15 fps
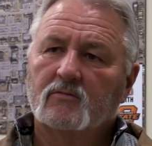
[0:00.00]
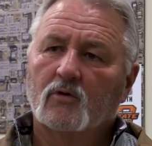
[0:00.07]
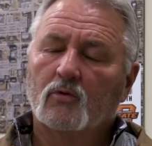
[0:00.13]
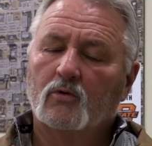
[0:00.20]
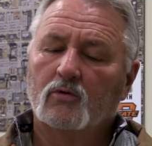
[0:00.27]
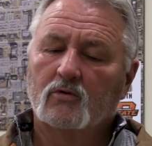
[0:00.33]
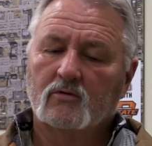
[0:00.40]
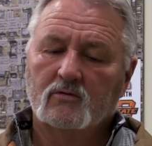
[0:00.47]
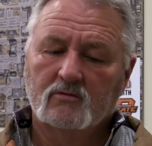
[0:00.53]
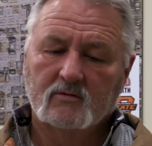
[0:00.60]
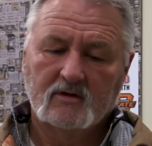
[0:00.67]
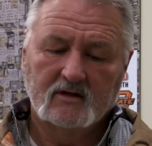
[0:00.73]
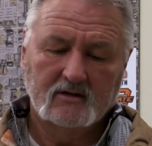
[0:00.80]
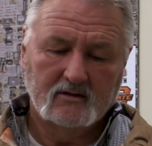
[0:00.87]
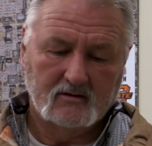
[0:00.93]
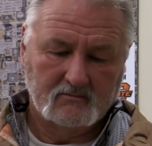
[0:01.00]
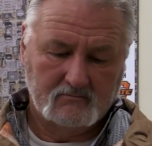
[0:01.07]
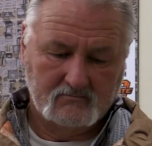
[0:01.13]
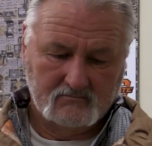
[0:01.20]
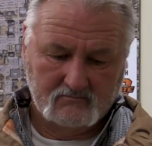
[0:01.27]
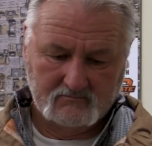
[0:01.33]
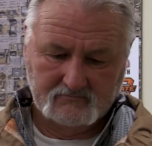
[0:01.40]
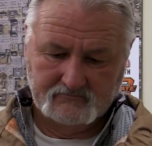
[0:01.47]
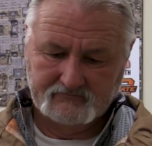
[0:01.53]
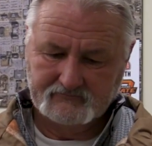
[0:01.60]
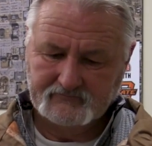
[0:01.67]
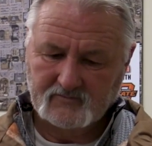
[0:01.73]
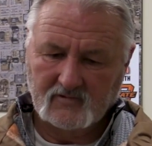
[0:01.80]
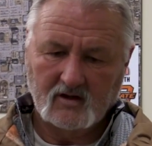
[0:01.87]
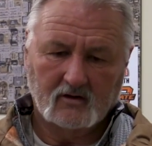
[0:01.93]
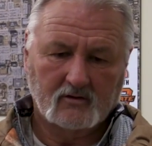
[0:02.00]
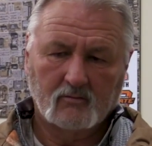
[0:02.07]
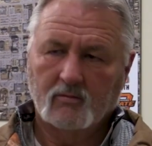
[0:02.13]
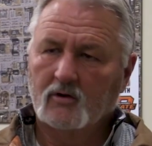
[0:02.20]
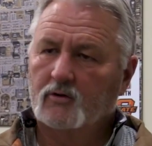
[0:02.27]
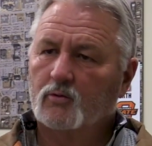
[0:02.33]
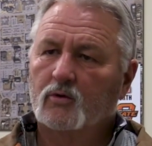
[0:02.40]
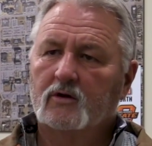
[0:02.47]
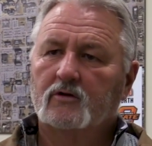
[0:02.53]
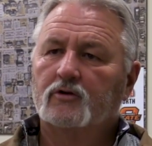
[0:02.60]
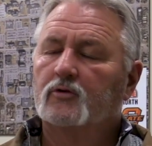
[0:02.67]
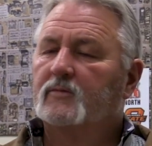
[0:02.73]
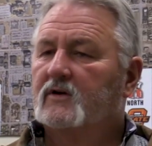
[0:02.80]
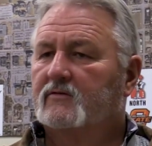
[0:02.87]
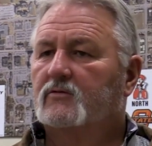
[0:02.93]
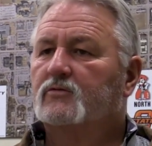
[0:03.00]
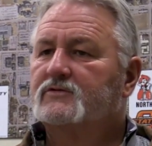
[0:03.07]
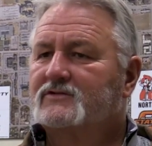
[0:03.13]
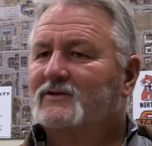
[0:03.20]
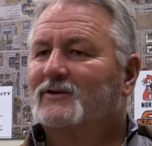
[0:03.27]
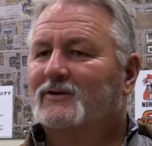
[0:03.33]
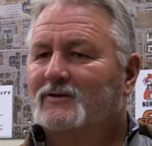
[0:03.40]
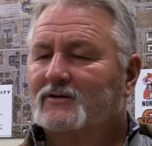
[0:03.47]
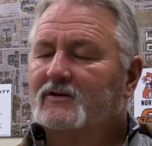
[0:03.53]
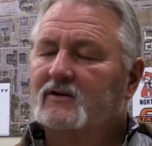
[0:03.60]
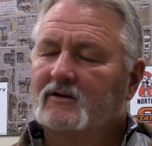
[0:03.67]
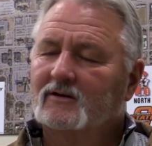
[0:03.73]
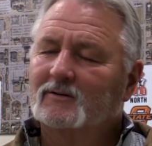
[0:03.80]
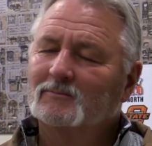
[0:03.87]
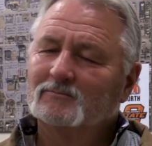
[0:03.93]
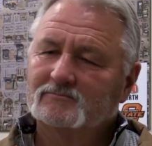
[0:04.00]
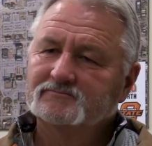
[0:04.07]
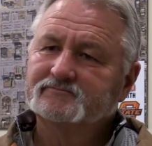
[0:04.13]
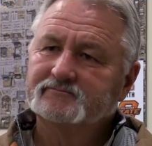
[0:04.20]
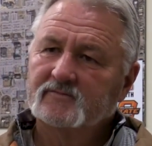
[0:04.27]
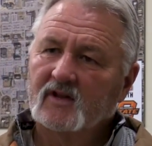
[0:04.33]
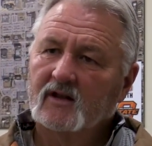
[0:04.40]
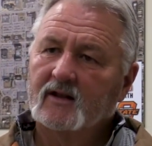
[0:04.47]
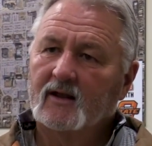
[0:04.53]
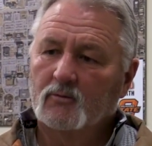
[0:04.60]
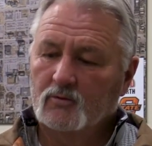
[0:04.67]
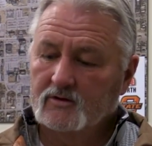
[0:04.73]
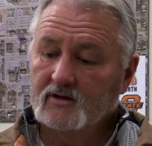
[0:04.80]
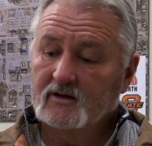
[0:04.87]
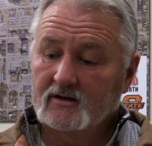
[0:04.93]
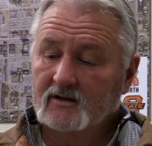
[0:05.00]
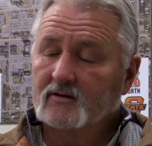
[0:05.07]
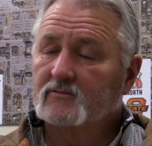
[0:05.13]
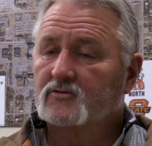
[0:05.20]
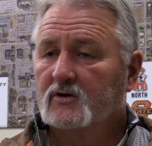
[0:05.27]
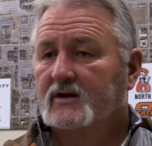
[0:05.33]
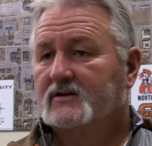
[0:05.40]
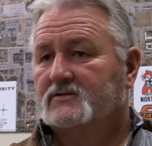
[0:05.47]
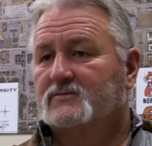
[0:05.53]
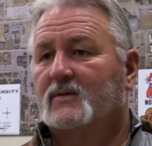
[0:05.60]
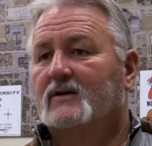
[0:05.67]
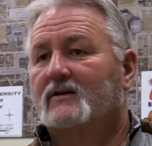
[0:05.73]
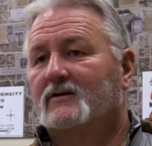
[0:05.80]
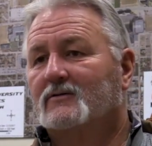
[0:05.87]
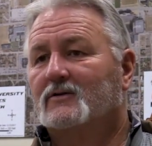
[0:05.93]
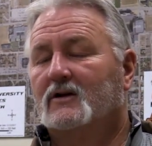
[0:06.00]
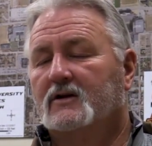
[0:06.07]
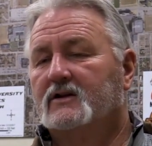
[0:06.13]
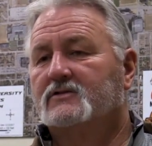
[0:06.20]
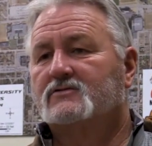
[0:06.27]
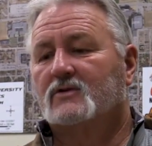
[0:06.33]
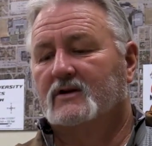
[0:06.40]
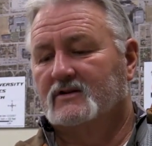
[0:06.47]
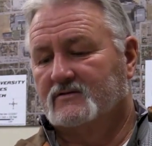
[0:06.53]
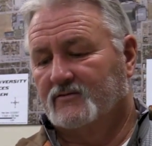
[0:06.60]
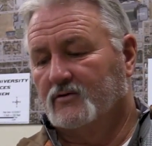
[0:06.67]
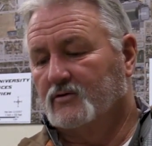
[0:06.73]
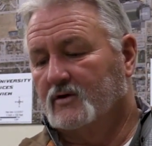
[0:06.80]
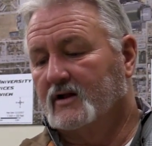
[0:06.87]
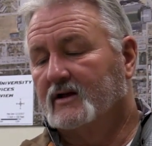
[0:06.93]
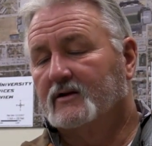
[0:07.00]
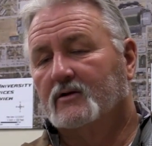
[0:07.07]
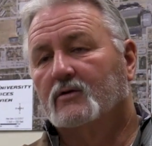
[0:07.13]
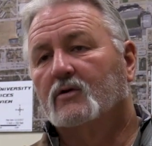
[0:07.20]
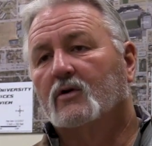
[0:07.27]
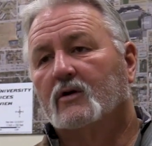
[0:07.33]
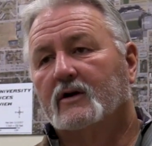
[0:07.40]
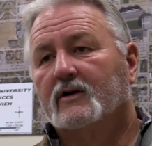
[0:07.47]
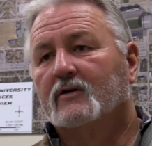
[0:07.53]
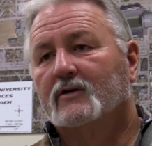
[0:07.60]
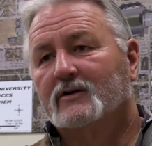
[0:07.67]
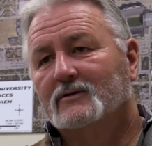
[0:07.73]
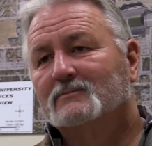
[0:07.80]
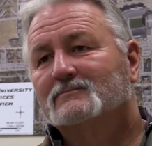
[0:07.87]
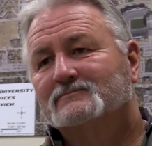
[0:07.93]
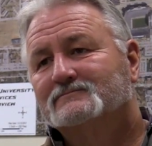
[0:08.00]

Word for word: or Dr. Bergwell, whoever was there at the time. And that would then get transferred down to our area.